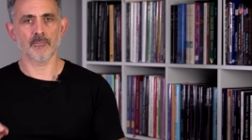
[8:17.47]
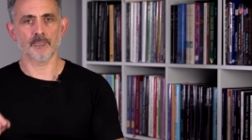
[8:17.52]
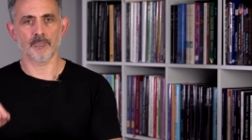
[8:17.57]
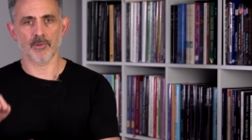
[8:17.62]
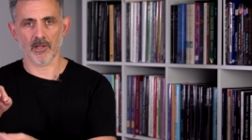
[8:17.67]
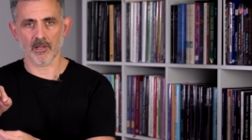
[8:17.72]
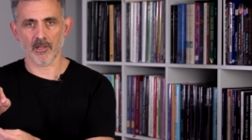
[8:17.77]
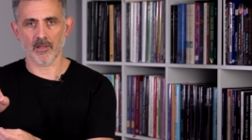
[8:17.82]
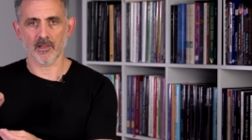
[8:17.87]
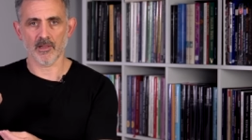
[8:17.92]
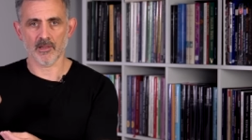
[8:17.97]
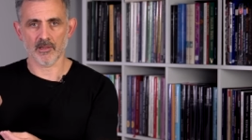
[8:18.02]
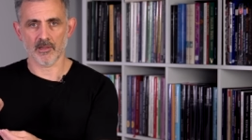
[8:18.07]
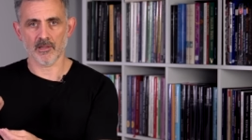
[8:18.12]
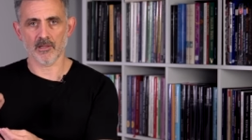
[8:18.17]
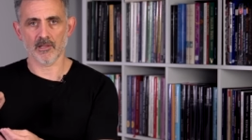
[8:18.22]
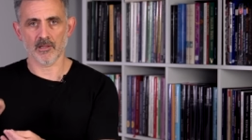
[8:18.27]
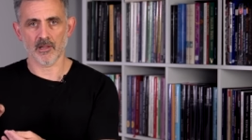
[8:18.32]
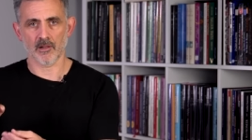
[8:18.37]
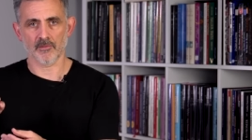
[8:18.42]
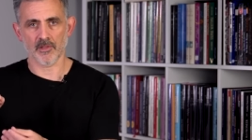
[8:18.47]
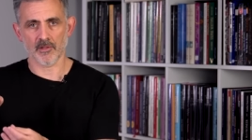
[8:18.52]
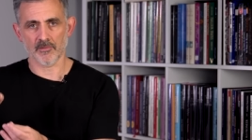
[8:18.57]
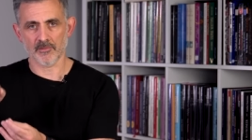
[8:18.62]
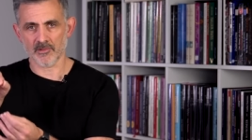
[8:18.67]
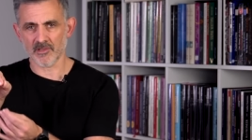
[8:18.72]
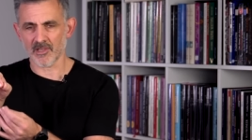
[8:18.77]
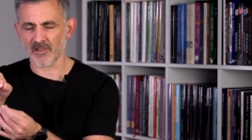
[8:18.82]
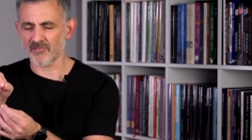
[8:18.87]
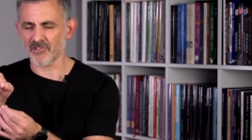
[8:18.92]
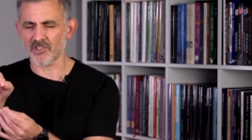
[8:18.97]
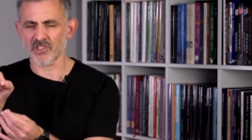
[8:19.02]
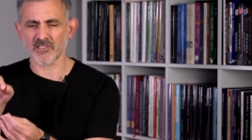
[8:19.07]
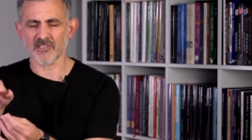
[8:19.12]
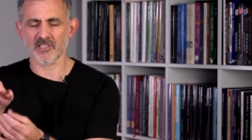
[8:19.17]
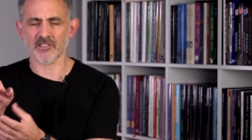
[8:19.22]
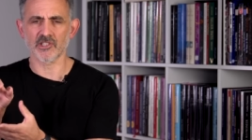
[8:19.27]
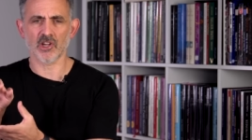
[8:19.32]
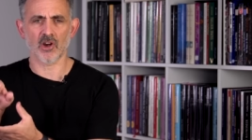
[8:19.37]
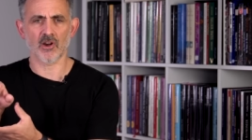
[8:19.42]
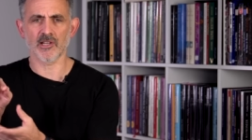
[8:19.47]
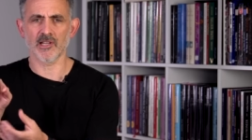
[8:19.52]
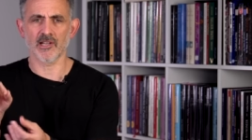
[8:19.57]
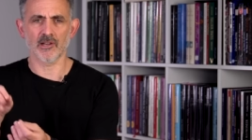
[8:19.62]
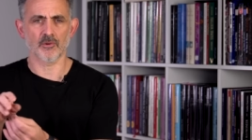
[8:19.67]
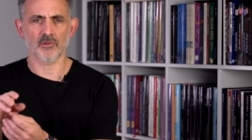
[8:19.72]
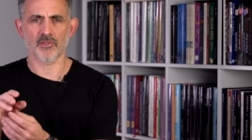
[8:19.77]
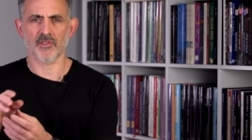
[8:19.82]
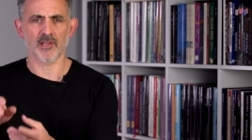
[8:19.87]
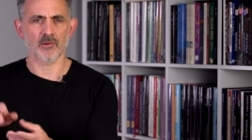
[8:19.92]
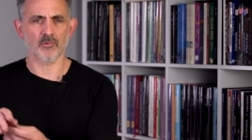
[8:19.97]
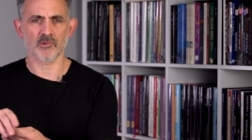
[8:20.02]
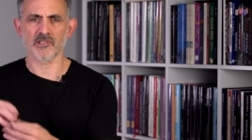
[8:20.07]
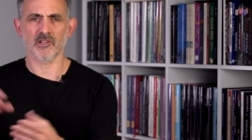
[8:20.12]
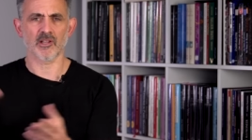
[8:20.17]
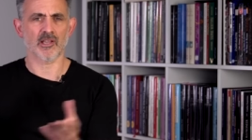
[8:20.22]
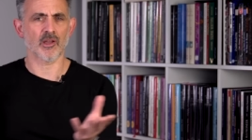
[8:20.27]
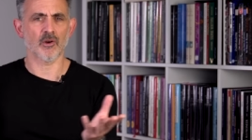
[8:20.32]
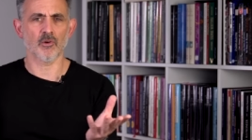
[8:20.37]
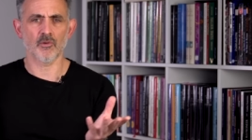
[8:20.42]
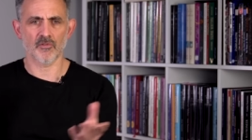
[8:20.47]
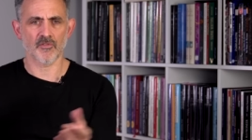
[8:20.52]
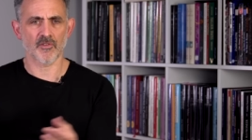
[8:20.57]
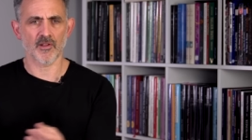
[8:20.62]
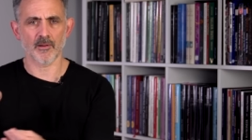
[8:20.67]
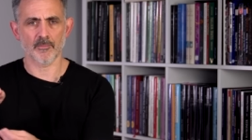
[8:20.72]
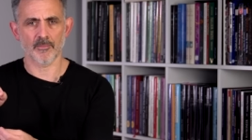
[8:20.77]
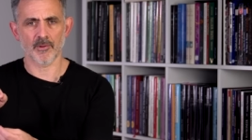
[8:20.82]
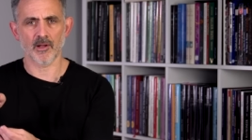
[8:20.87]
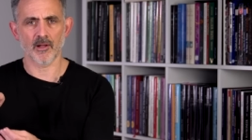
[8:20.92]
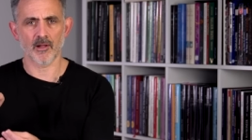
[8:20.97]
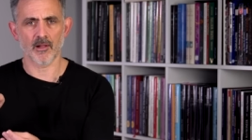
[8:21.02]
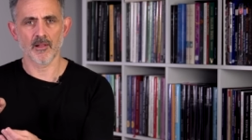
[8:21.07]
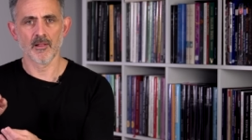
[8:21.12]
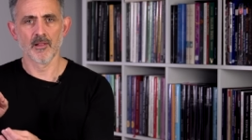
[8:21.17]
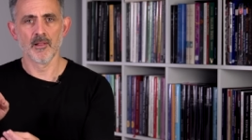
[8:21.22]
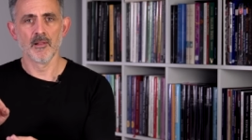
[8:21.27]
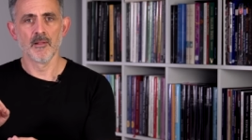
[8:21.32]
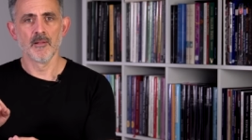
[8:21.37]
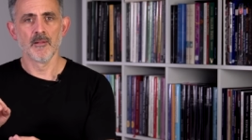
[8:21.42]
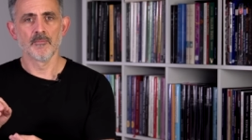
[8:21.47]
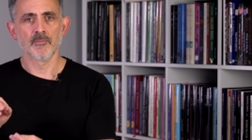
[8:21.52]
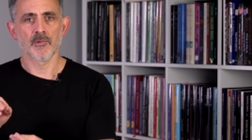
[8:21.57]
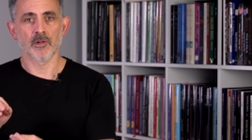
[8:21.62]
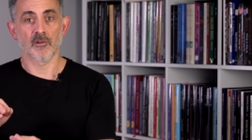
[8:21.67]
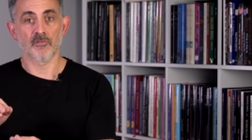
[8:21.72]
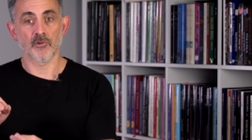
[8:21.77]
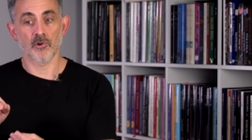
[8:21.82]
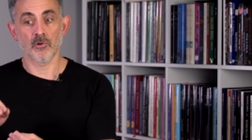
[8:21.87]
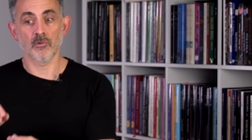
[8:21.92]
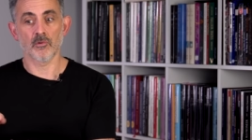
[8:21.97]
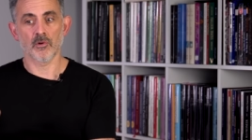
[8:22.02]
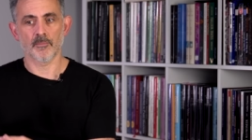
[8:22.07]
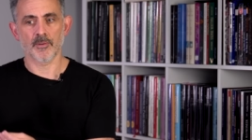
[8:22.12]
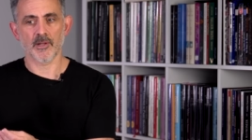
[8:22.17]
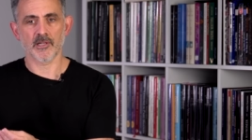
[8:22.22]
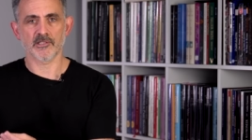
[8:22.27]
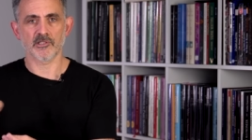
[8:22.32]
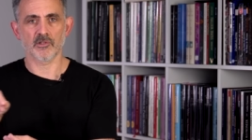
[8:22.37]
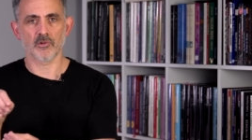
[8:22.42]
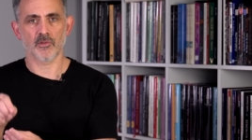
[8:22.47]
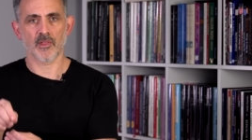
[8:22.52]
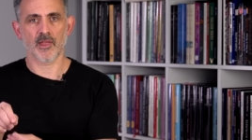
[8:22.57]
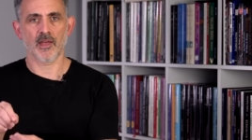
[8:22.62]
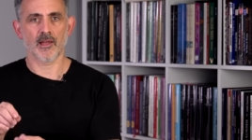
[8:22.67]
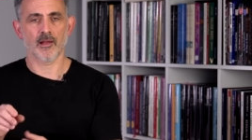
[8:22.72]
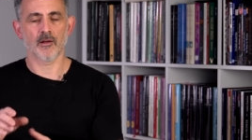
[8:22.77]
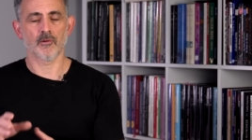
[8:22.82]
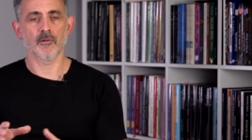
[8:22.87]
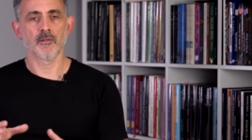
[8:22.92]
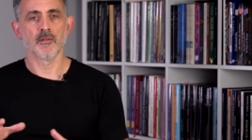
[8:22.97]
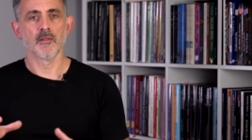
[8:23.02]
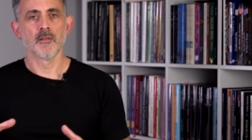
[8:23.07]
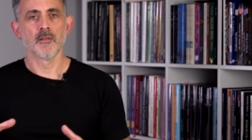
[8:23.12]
But you know, the, it's just a tiny little thing. It wasn't like it all fell apart. And I thought, oh, better sort that out.